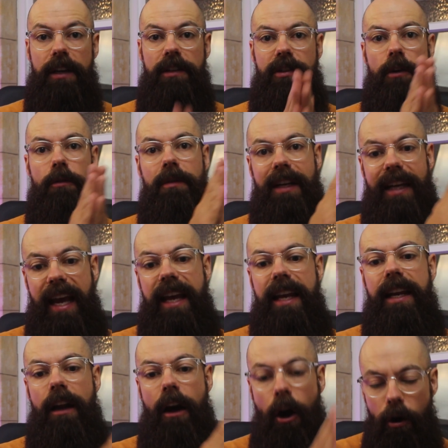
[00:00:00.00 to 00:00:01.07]
So
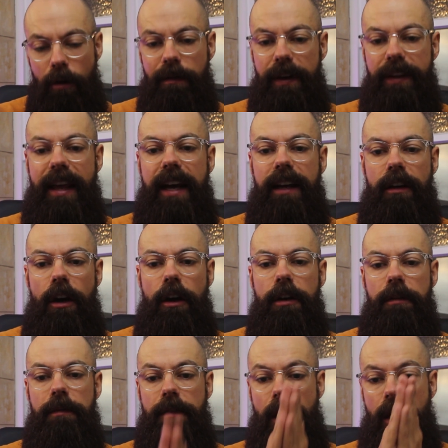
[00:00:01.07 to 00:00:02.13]
getting over that
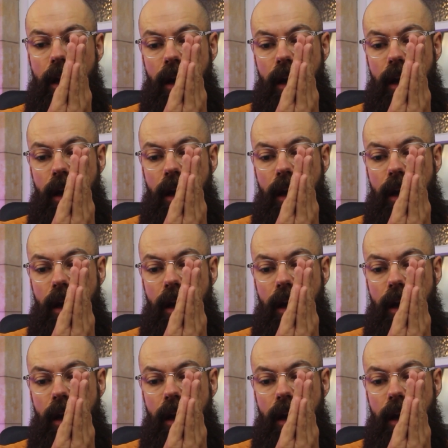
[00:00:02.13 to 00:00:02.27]
kind of